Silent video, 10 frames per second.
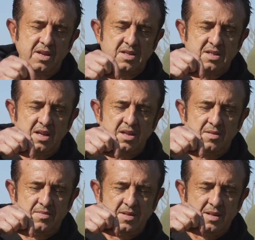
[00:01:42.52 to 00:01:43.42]
You can see
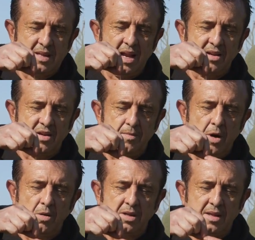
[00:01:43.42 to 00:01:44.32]
the delicate
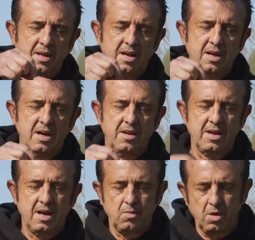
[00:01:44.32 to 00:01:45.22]
moulding there, and
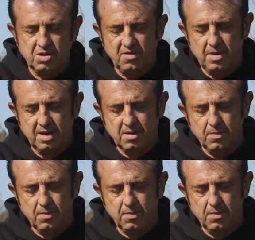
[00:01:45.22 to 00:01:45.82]
then once you've made the